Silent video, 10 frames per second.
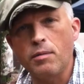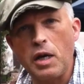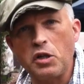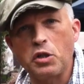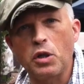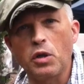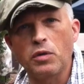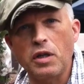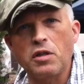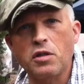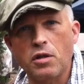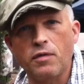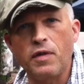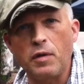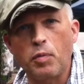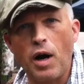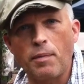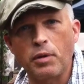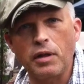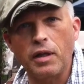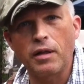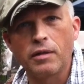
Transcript: to make sure that it's going to fit properly.